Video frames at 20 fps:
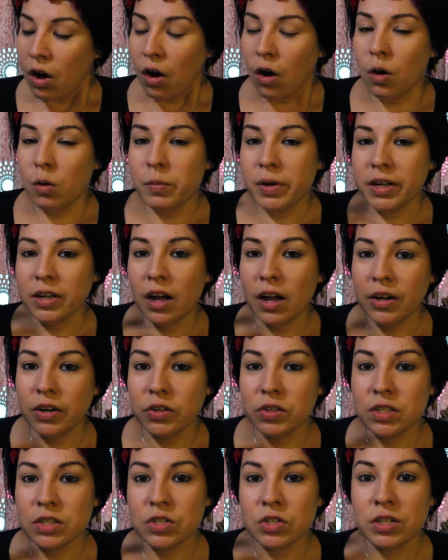oh my god,
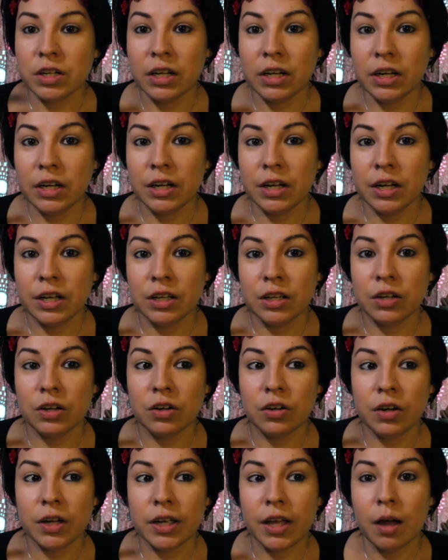you're such an idiot, you
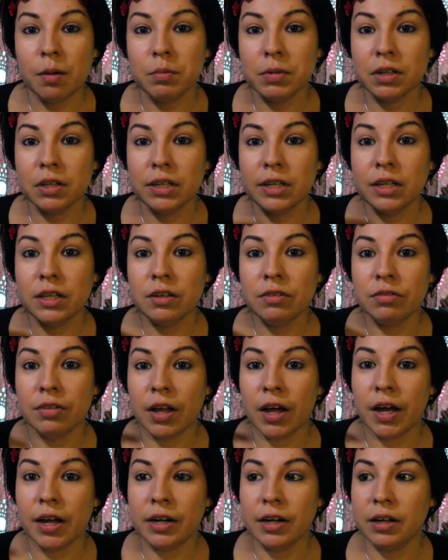know, I can't believe
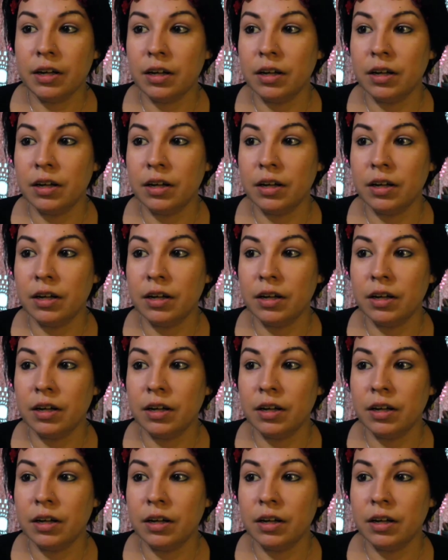that